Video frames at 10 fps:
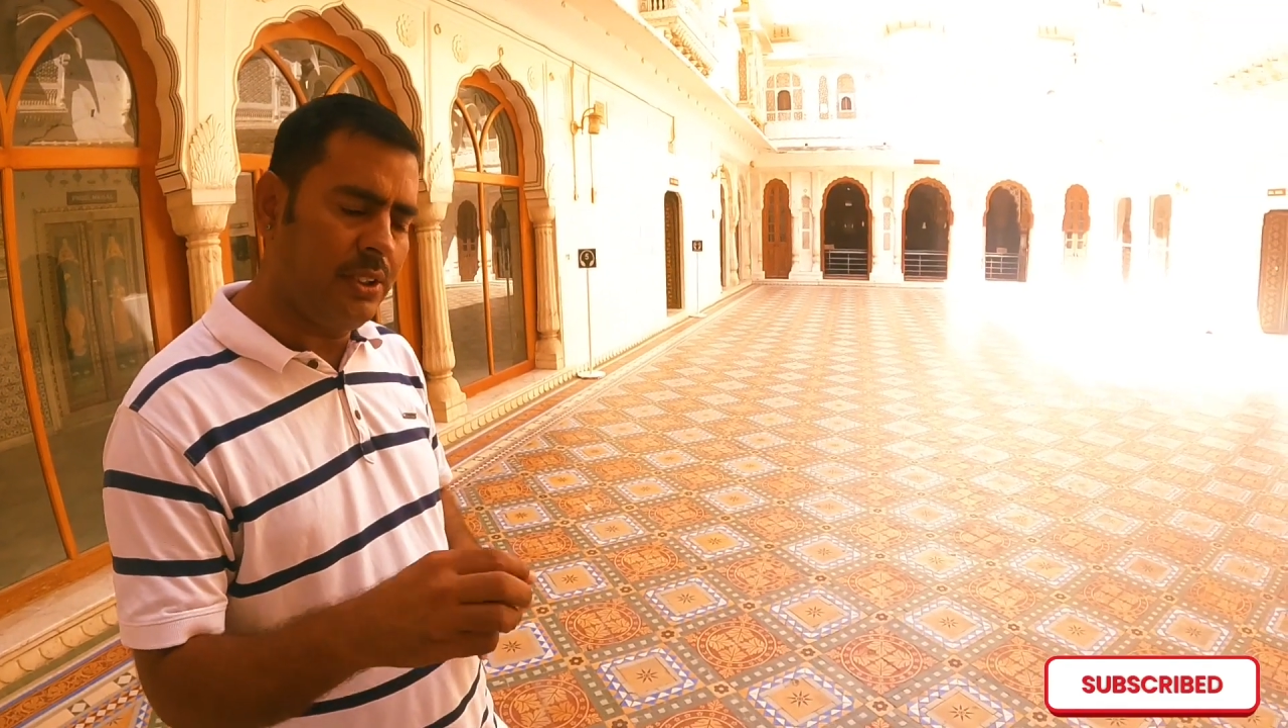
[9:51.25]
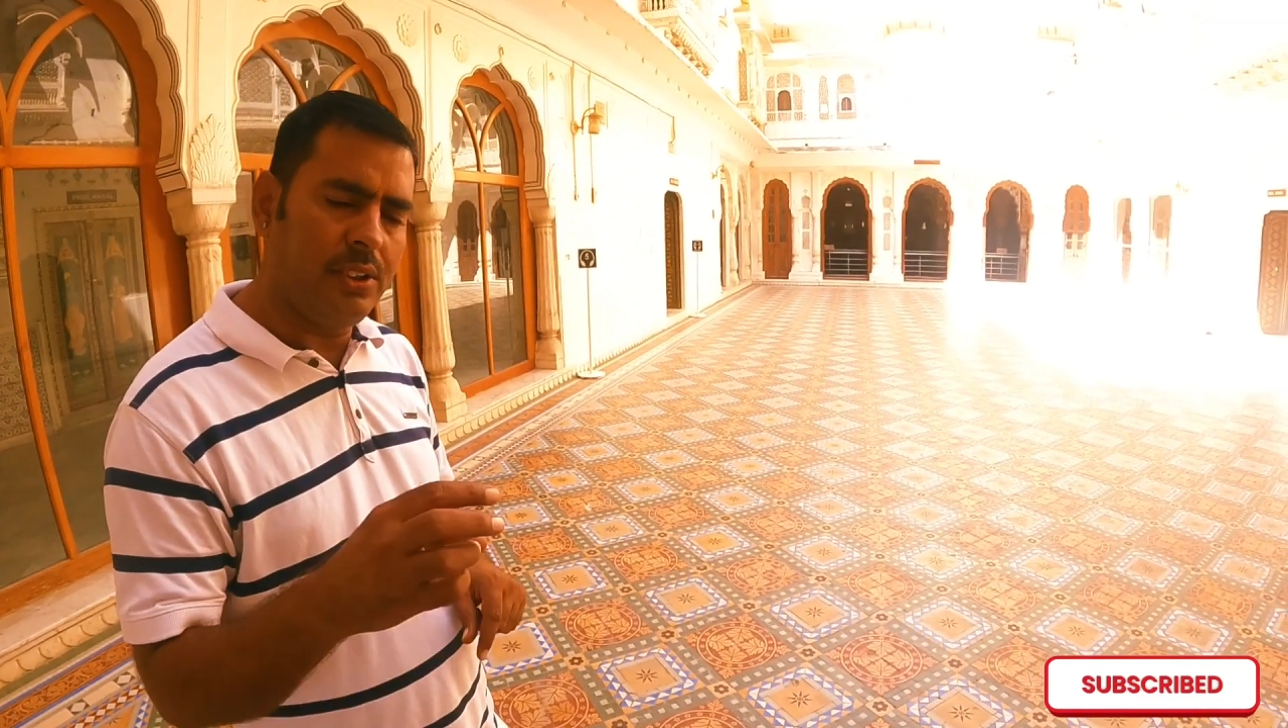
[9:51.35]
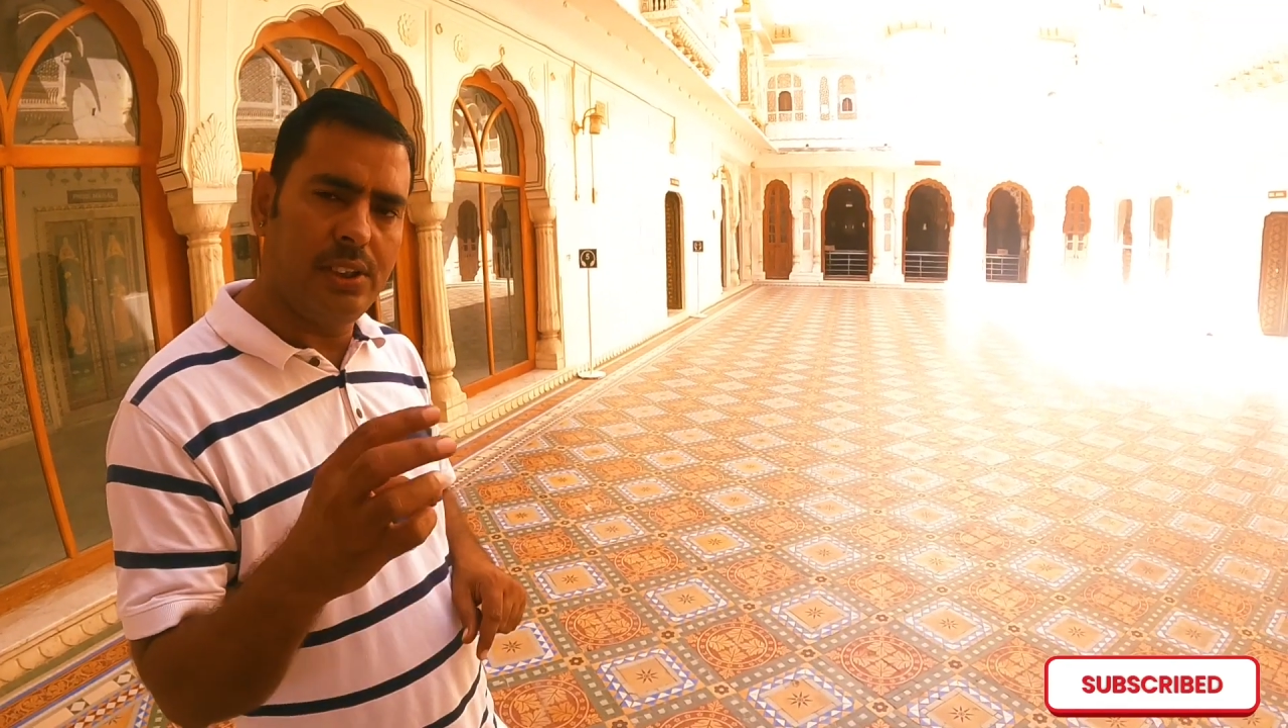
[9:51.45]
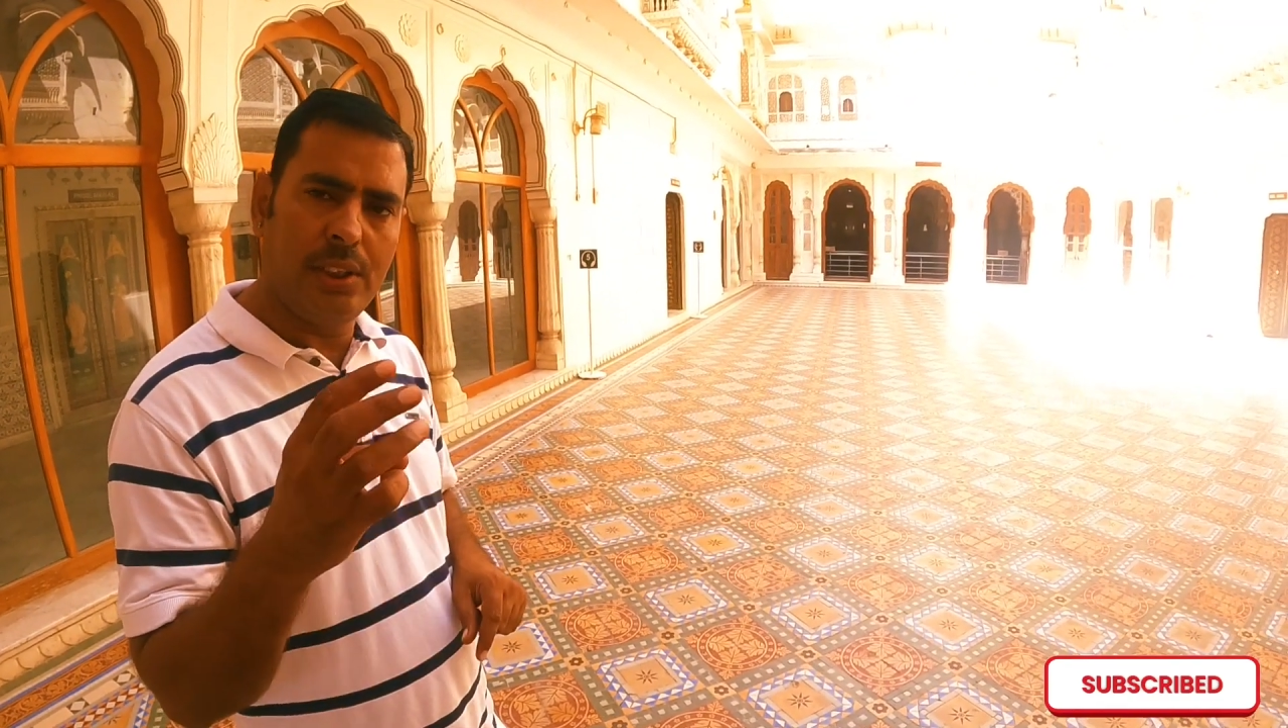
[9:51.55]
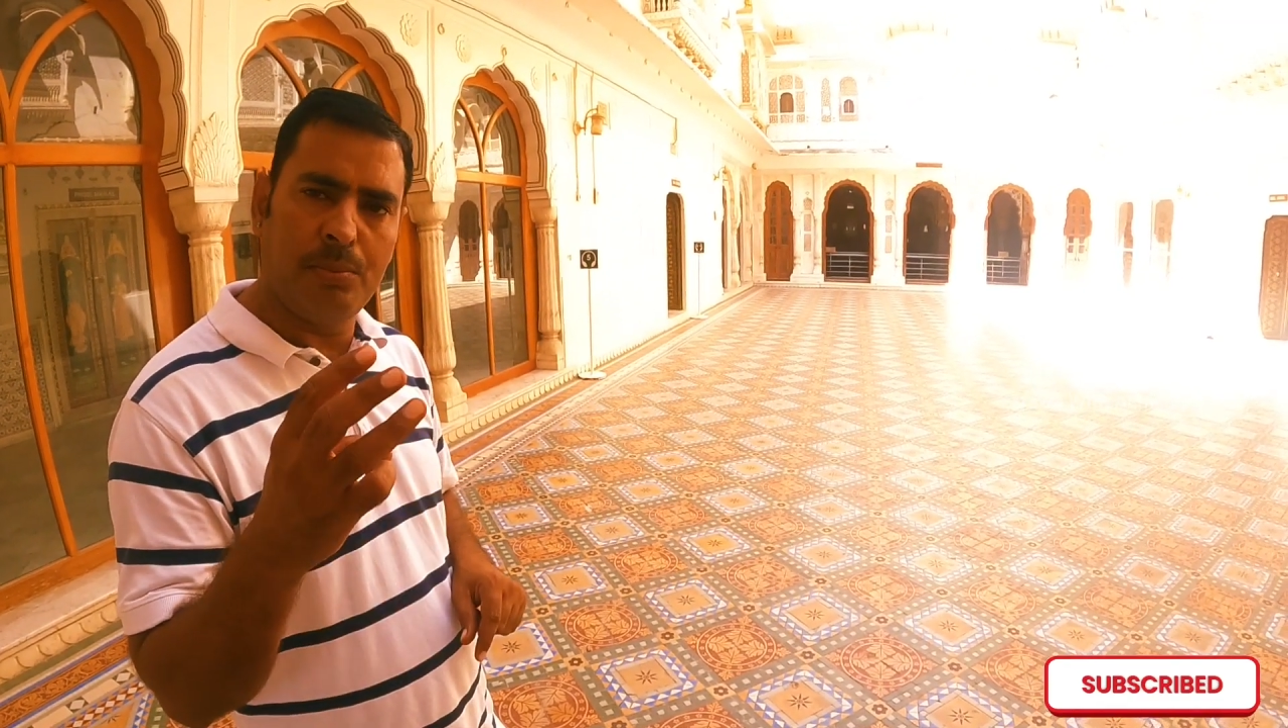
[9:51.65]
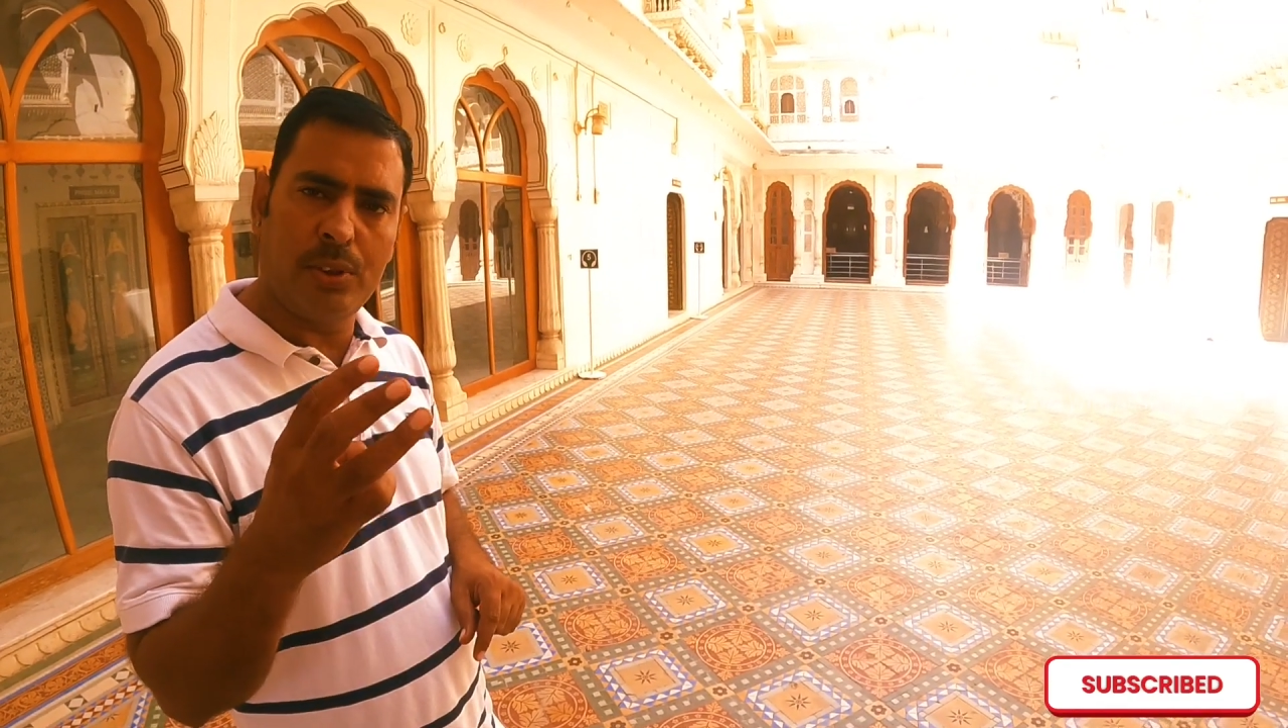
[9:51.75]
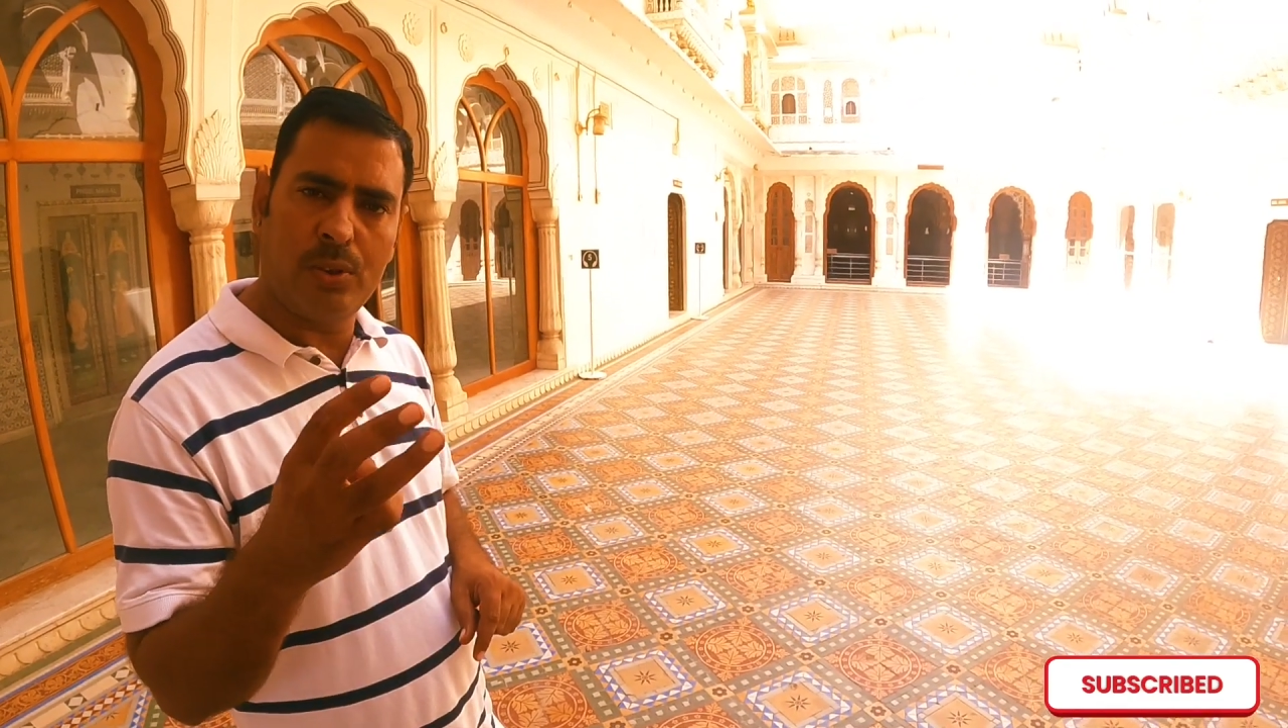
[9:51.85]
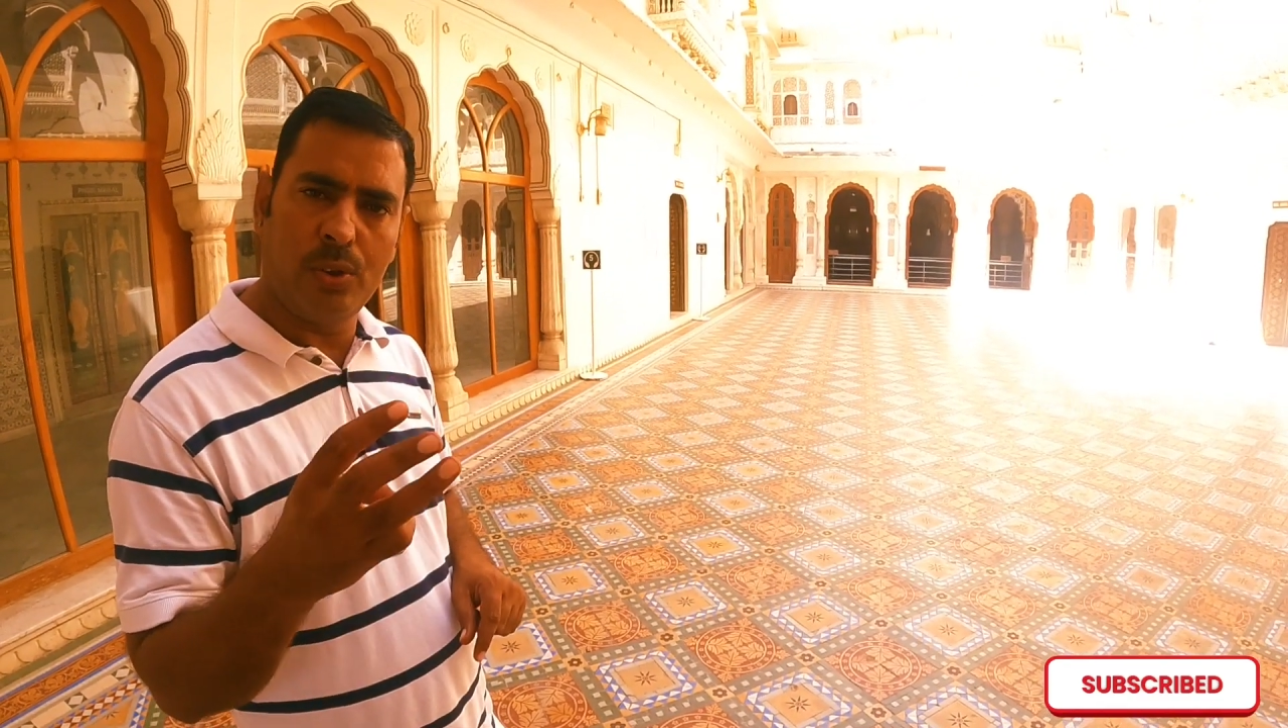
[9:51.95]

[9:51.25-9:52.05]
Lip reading: third number